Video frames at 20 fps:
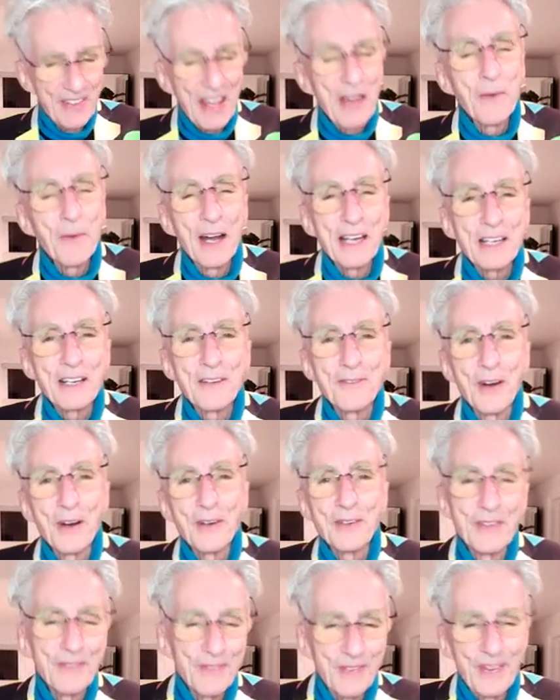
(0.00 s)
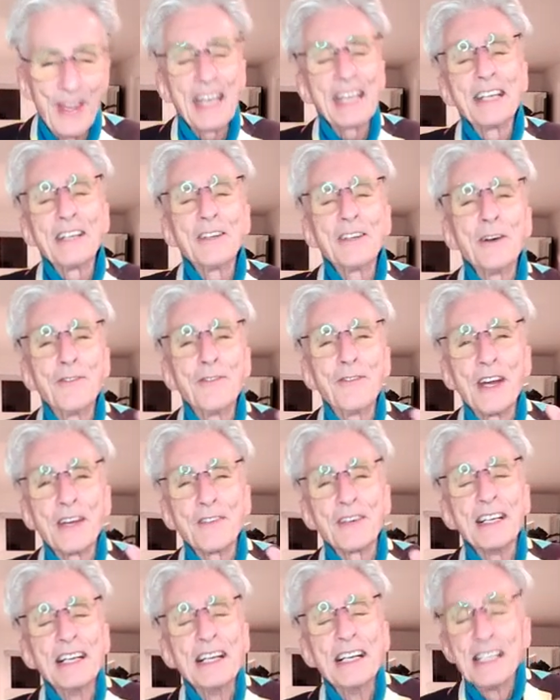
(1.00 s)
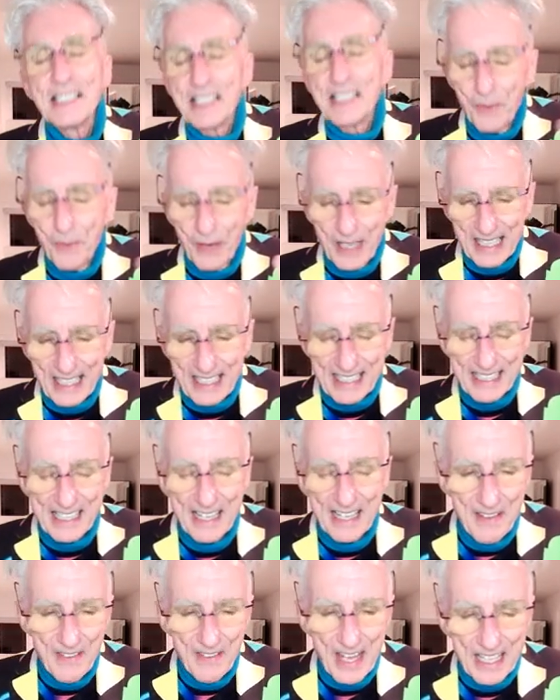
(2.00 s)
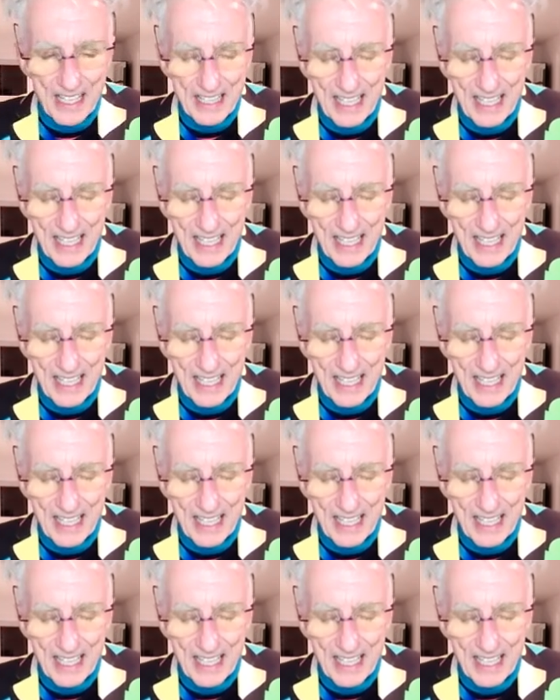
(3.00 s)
they want your vote. They could do a favor. See what it is that